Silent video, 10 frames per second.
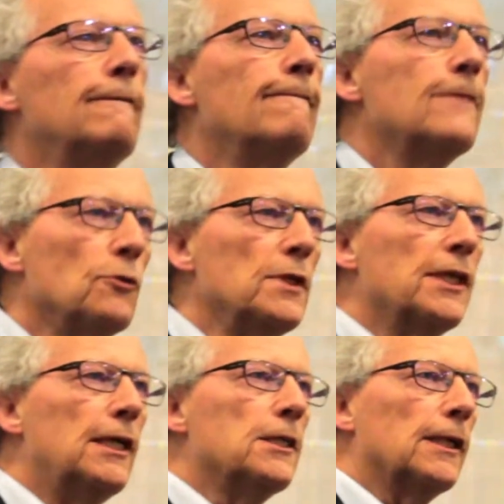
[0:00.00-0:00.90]
So
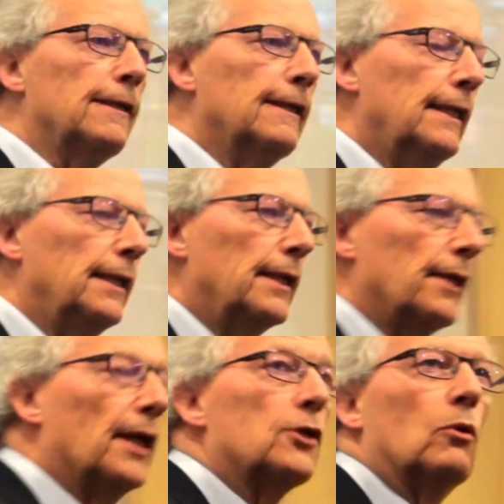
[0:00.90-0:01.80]
essentially,
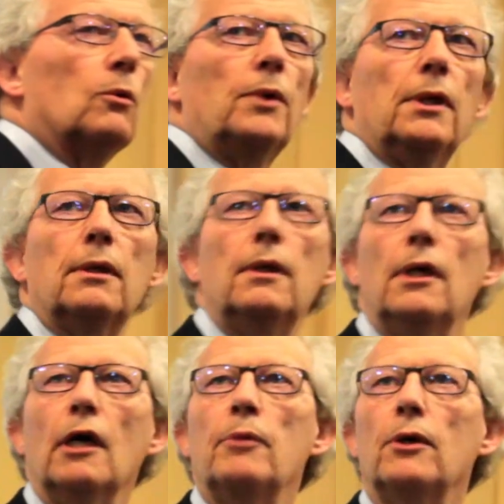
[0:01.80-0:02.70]
that's what we are
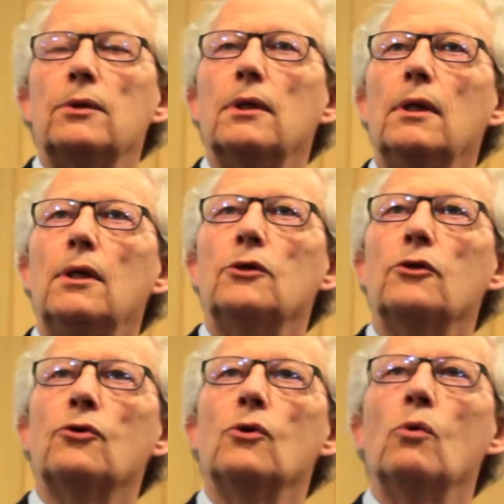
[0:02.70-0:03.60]
about to
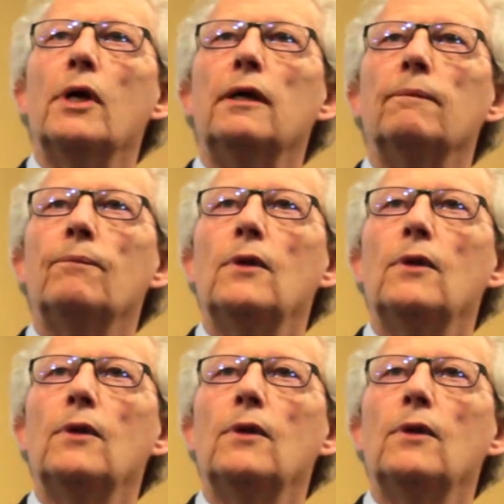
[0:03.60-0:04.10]
throw away.